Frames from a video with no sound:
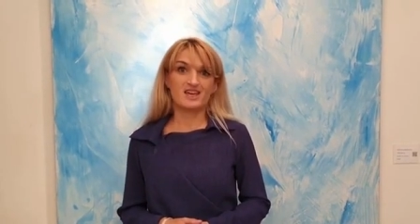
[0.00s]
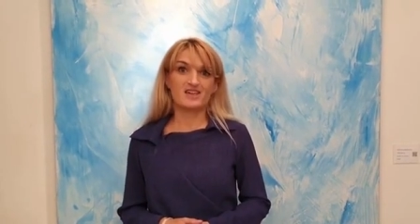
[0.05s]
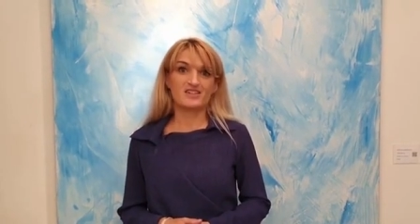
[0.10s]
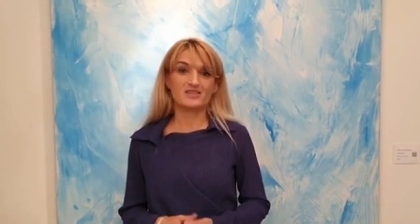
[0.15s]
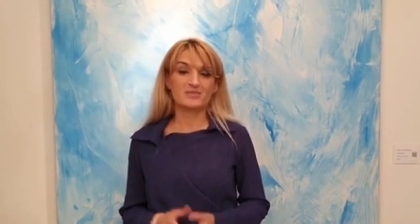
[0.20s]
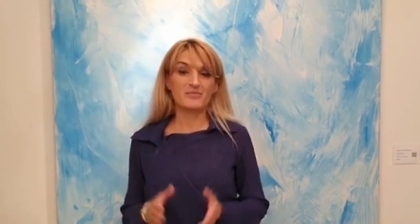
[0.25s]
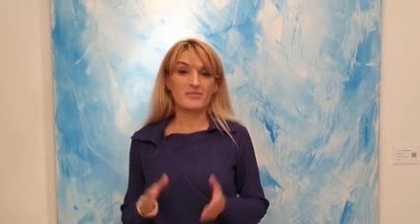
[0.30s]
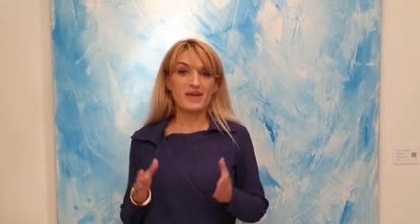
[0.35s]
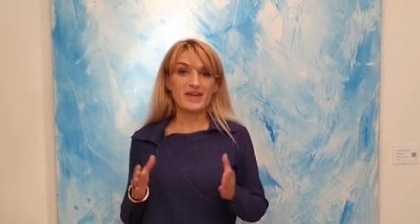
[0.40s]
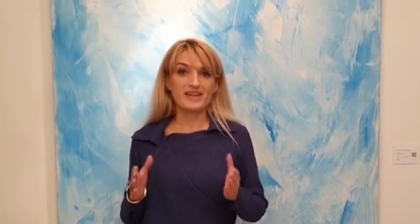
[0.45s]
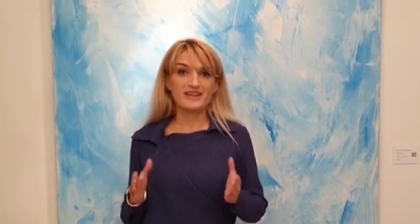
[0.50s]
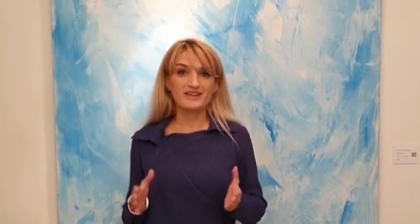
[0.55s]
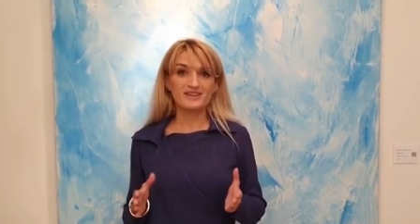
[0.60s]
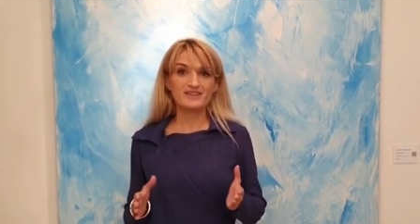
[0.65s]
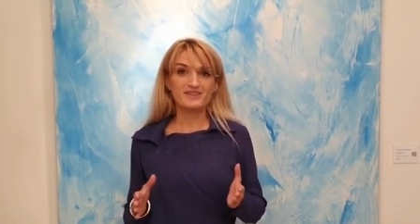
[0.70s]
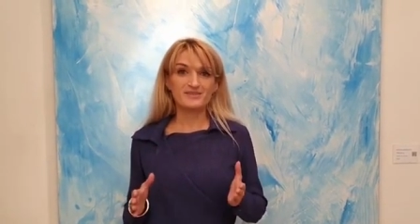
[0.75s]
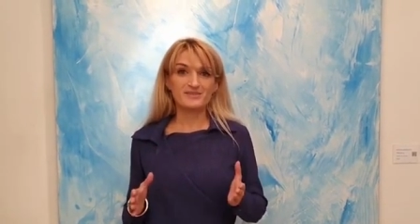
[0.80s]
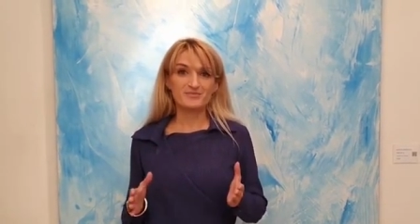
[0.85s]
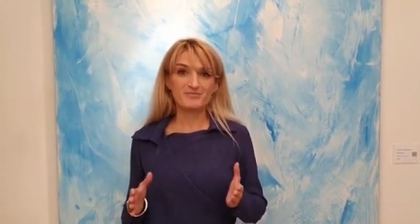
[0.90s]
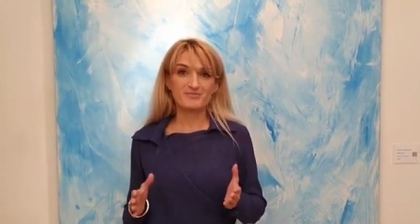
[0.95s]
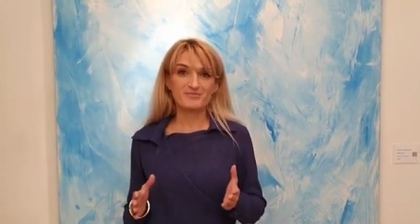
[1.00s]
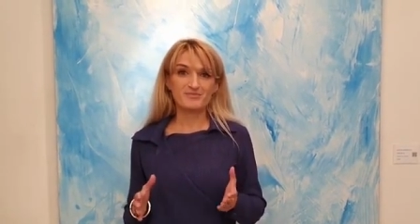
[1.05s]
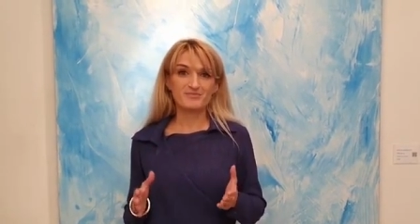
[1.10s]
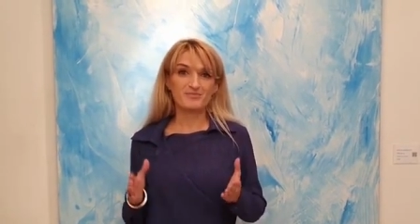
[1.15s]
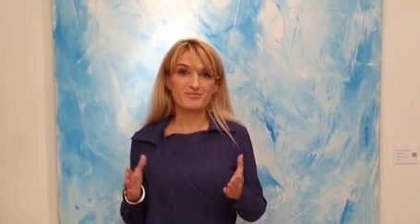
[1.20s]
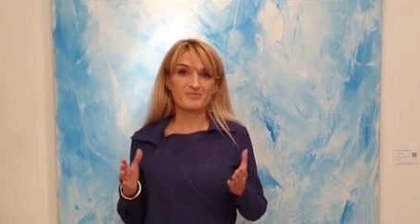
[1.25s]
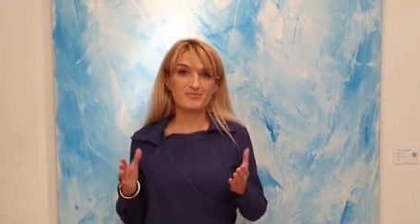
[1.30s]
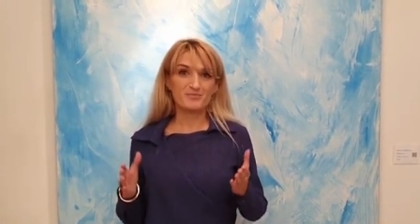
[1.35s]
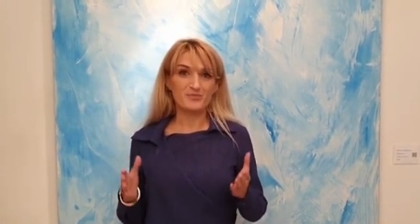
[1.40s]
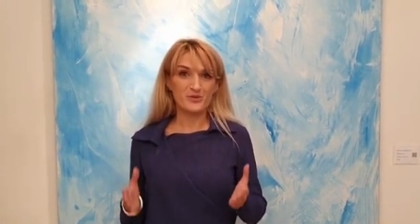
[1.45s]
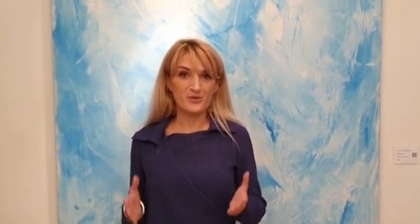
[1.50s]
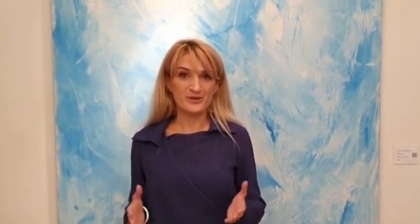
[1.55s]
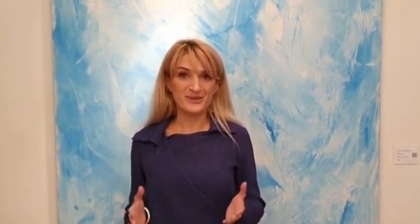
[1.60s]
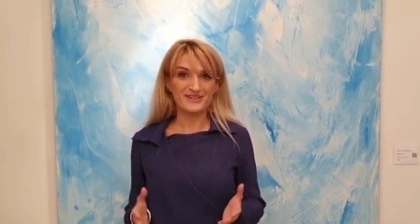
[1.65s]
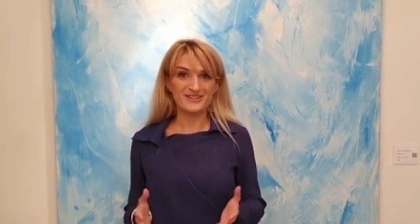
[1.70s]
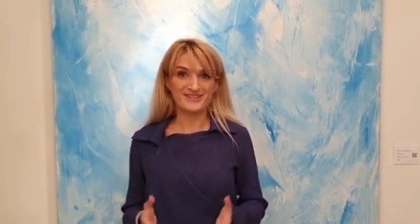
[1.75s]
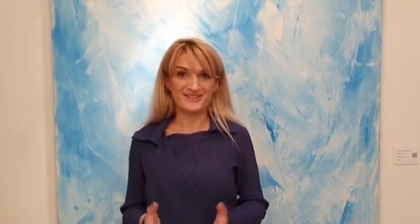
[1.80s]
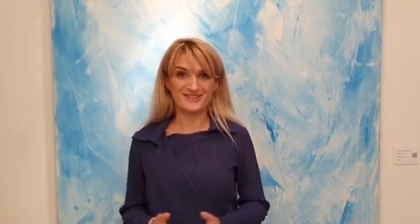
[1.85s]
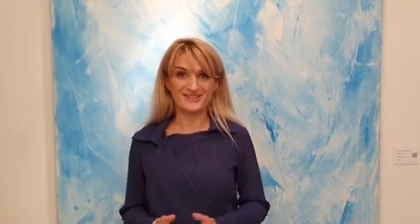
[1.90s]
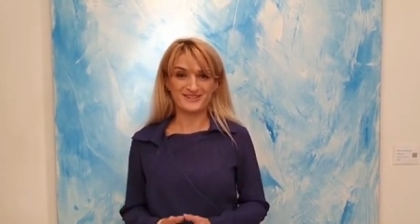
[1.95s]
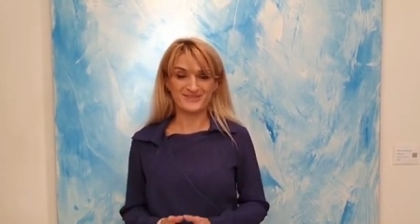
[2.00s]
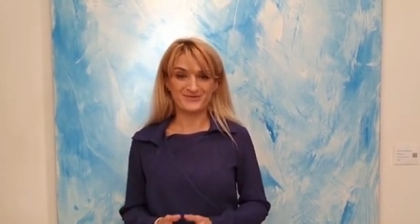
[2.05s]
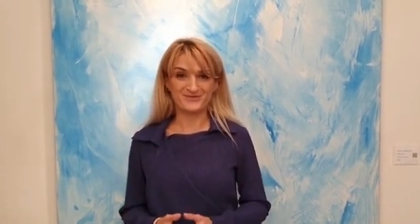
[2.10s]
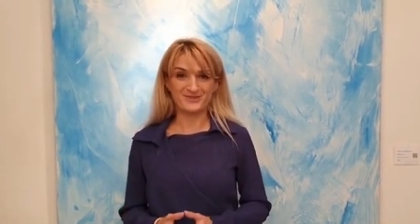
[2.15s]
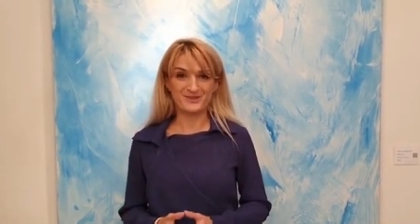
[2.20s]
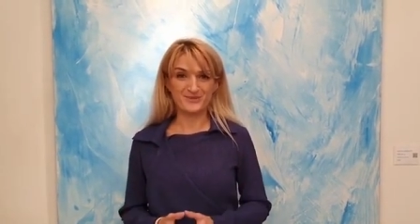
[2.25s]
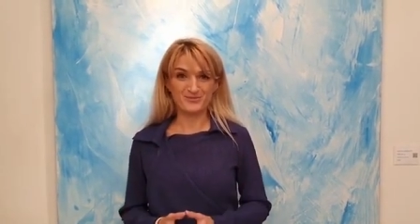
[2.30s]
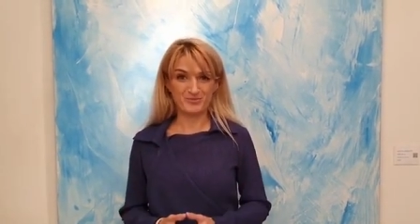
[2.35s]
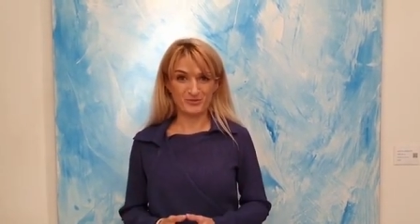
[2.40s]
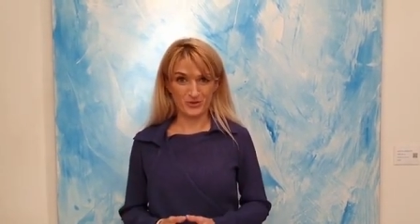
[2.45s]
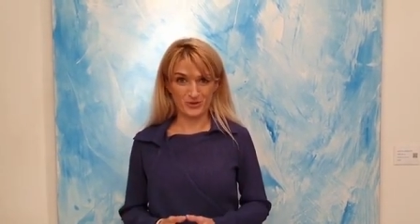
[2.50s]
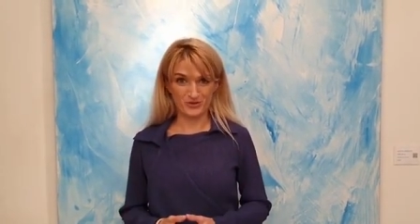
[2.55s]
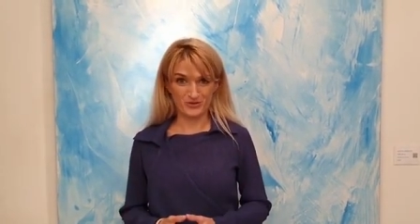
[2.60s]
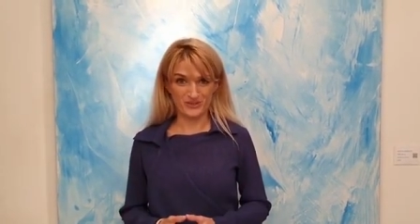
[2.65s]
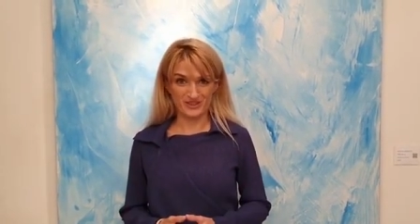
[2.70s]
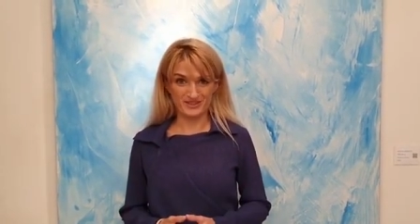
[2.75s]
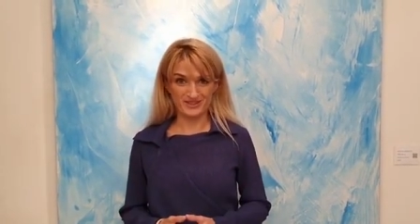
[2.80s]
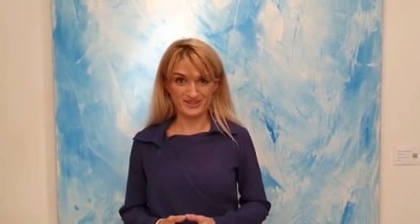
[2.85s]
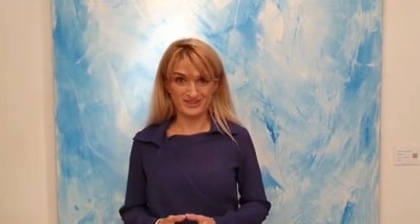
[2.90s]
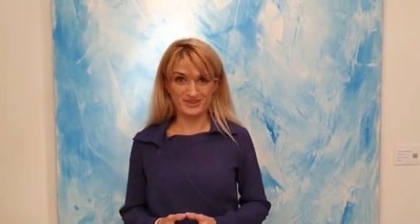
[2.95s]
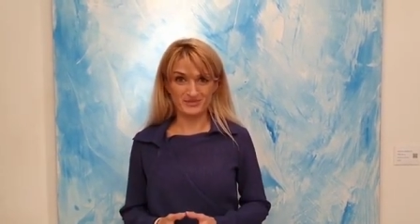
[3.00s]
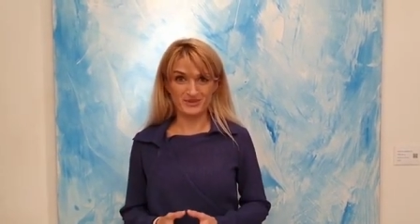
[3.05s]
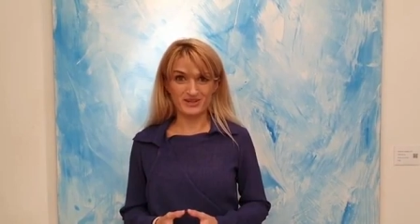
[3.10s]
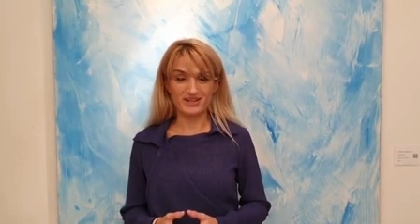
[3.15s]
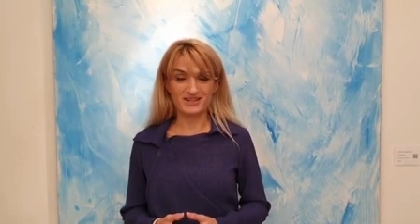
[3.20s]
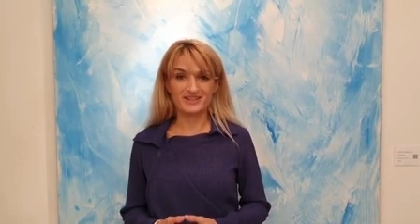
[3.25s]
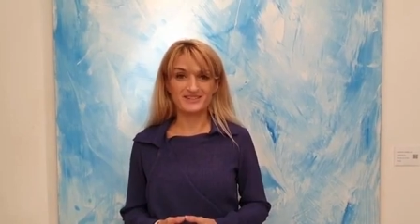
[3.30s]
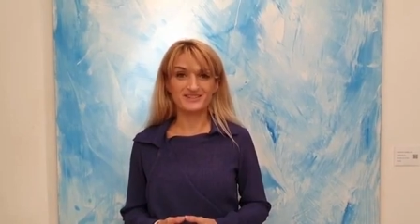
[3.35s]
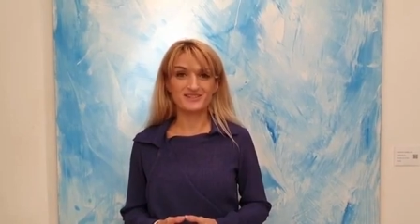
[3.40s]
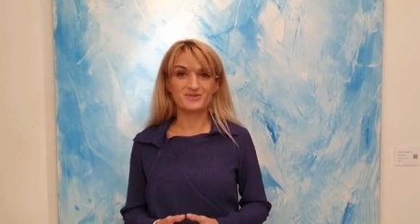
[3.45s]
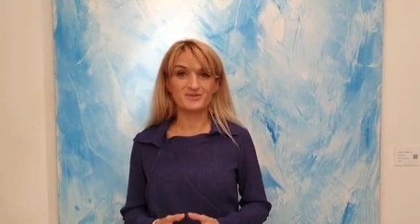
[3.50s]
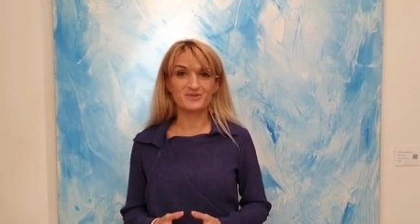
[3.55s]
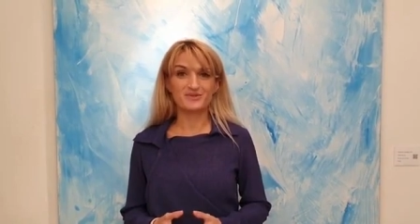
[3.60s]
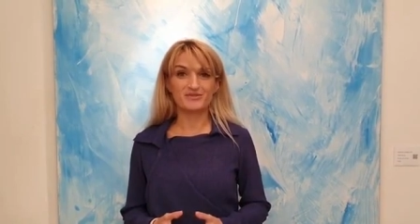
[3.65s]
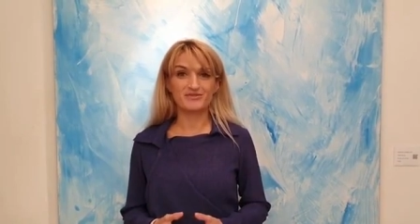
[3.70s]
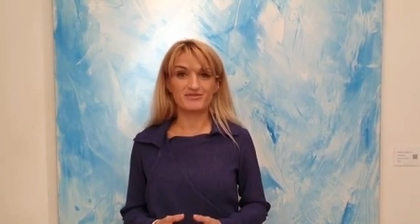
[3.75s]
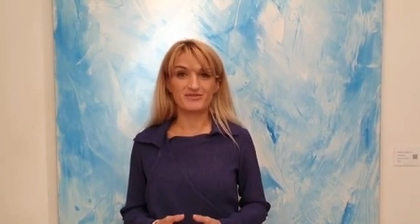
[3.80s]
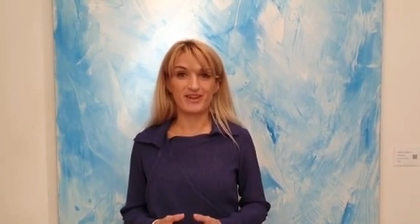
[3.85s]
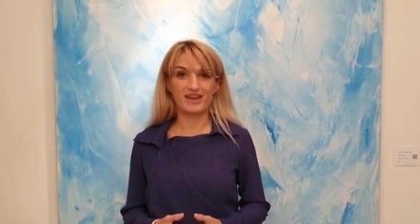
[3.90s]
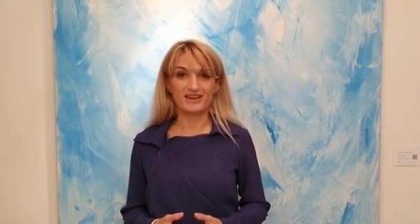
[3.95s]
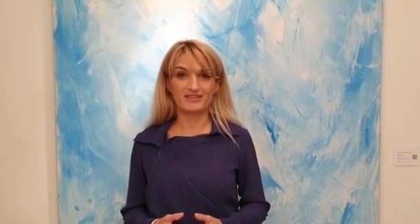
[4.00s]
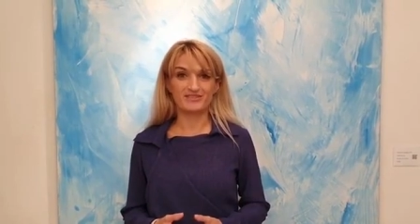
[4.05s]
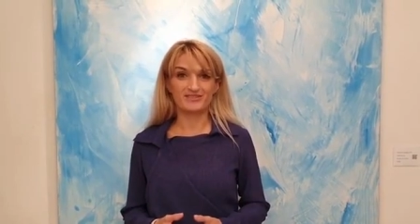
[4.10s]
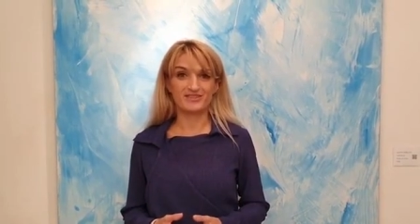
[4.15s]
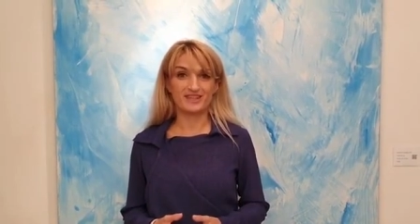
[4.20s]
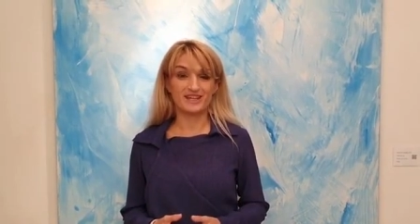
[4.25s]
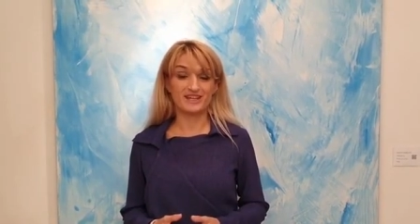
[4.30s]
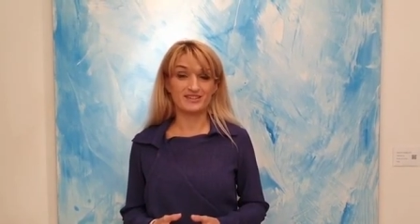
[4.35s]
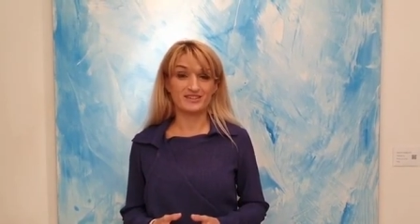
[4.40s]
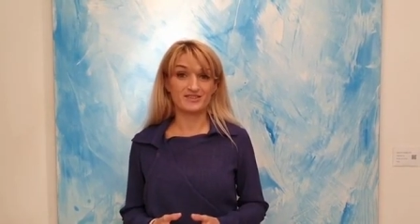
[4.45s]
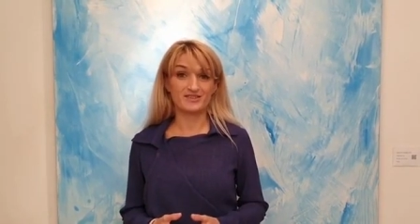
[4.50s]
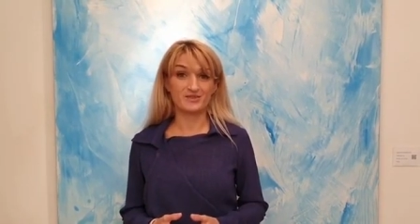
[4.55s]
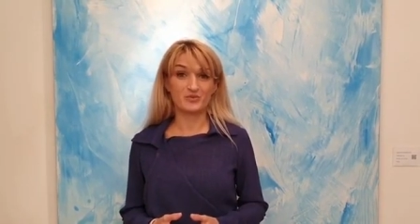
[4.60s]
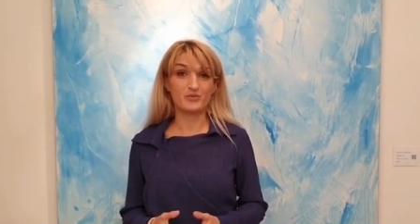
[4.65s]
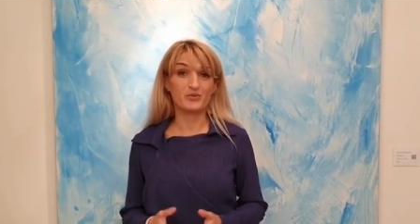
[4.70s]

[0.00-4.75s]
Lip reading: The main point of this project is related to the fact that